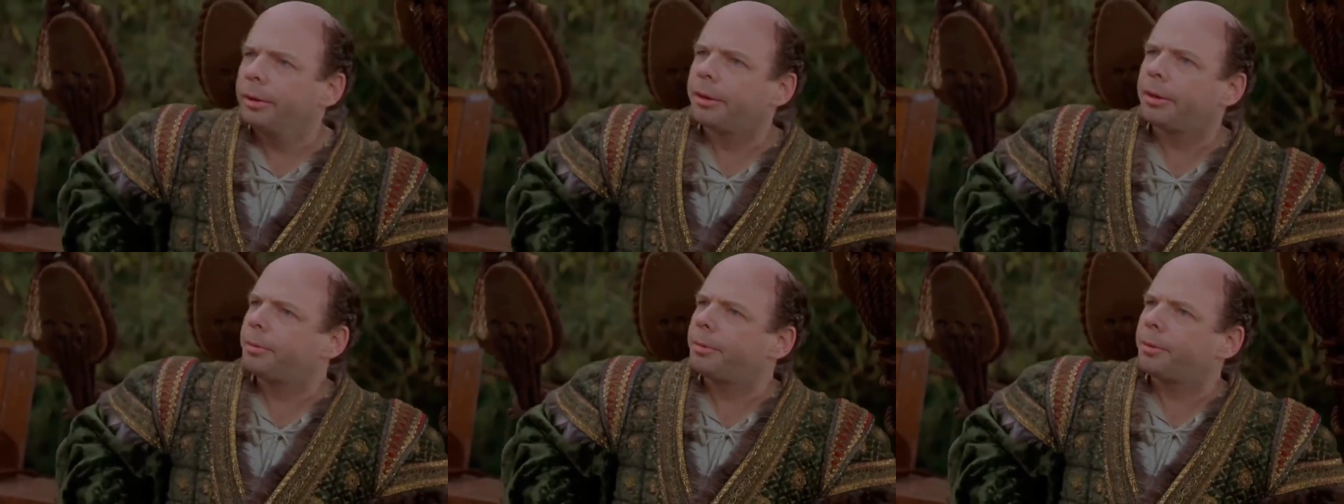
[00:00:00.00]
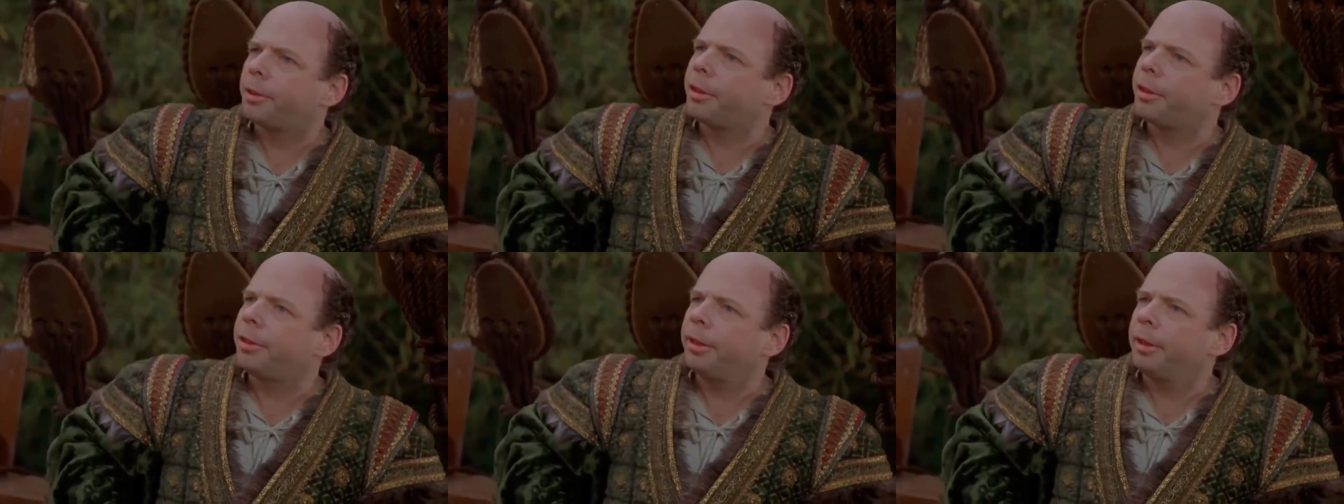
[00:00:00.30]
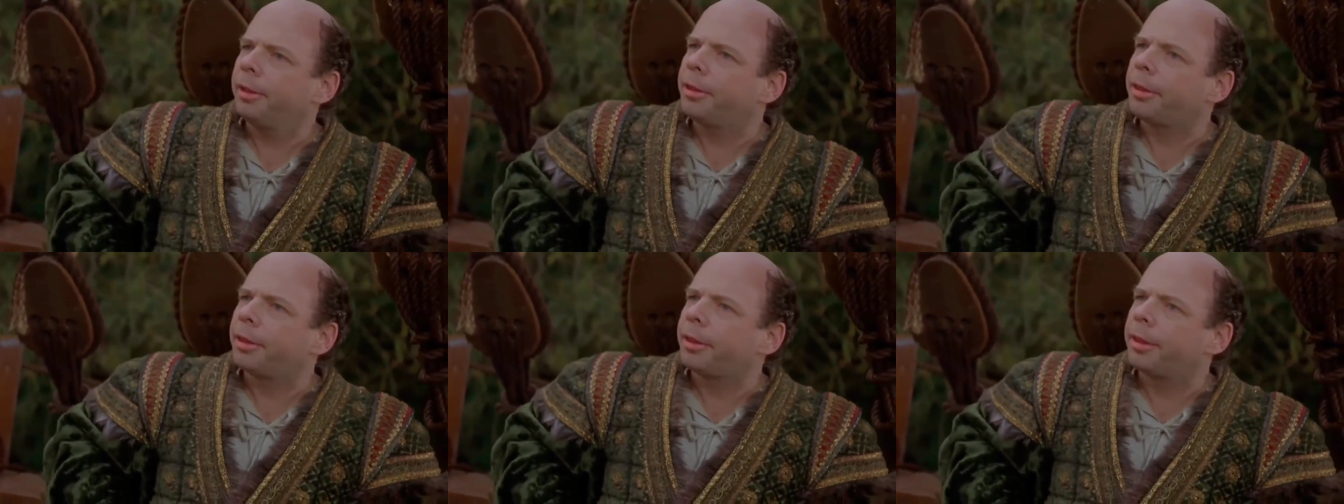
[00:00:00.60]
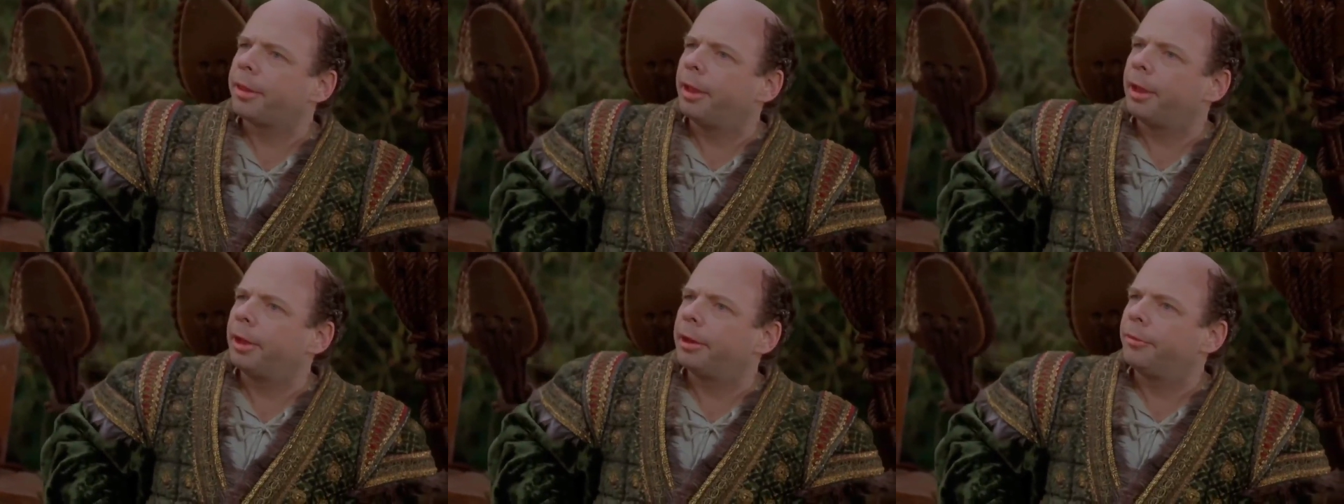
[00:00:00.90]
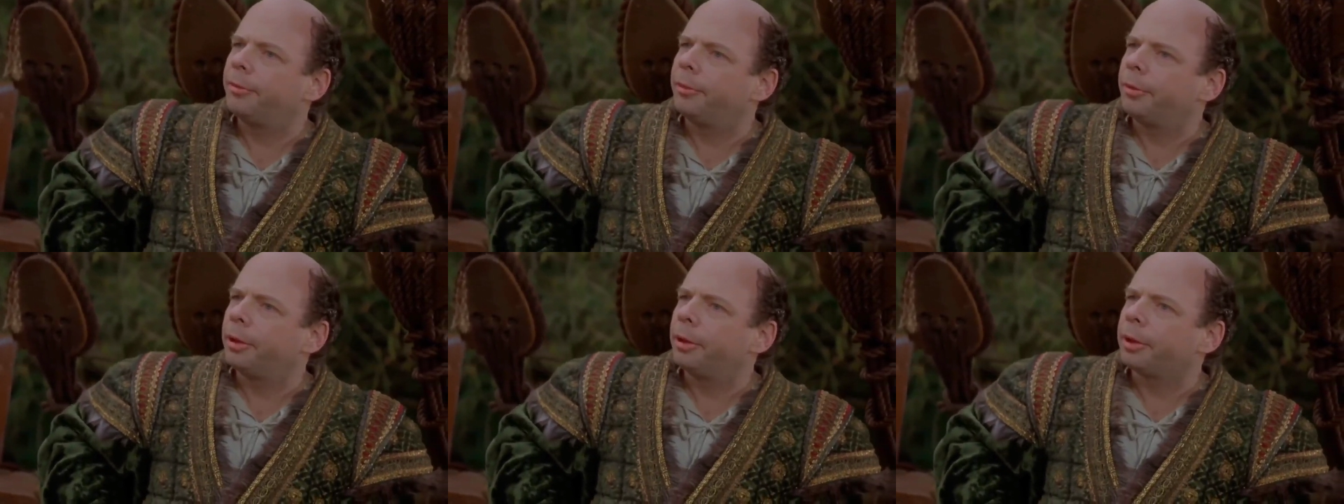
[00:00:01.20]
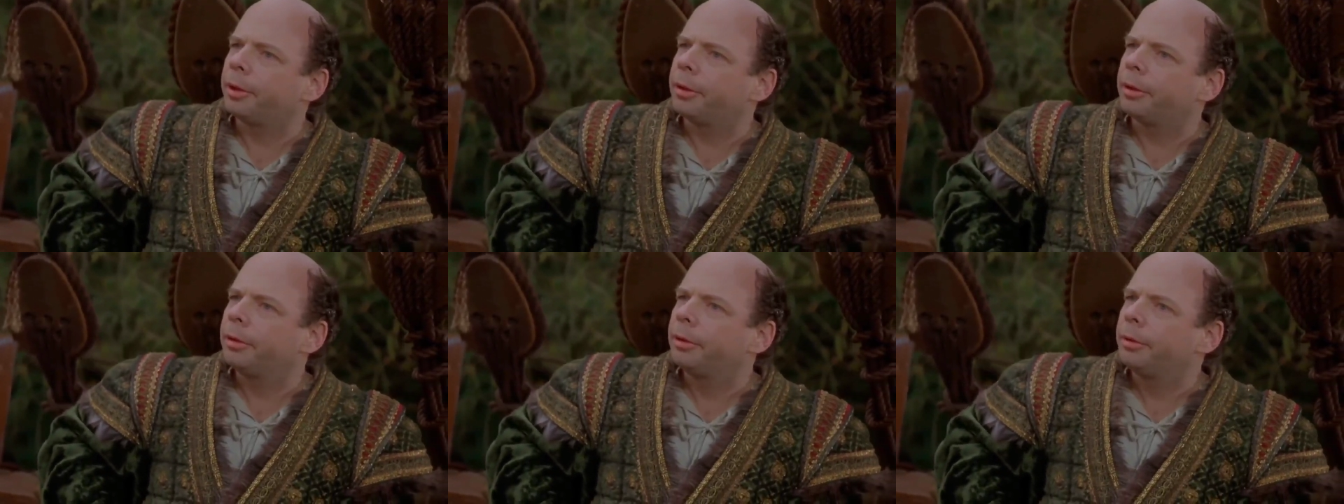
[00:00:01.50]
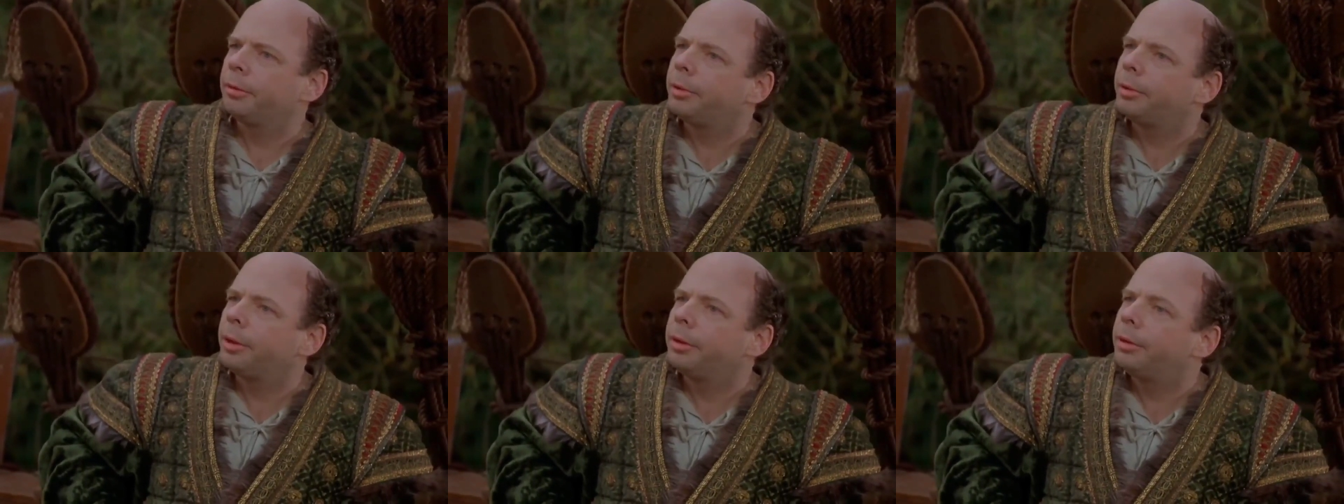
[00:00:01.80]
the nature of arrogance and
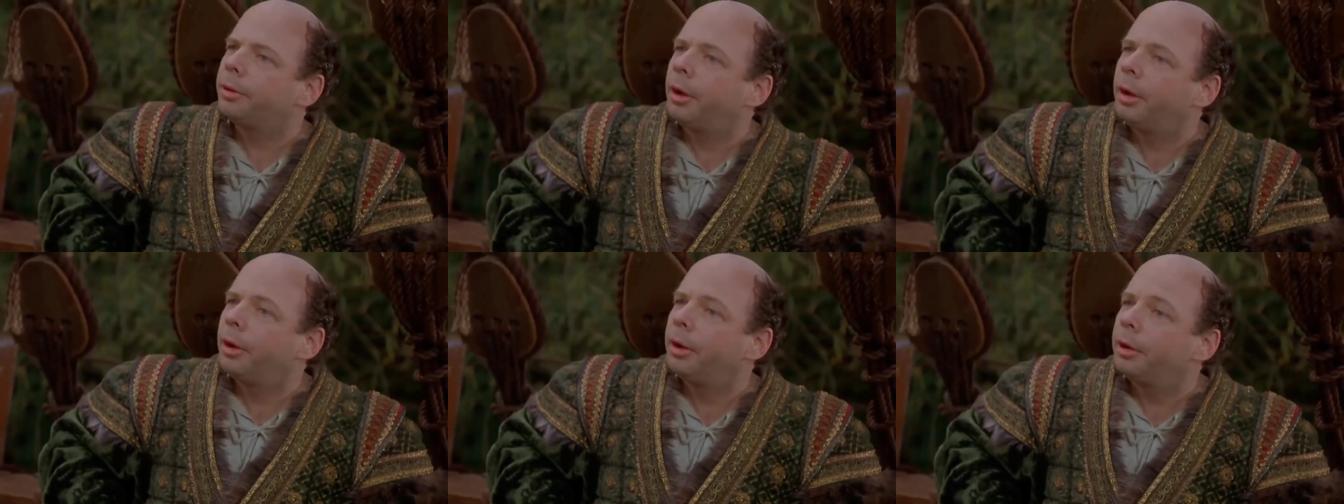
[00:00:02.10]
pride.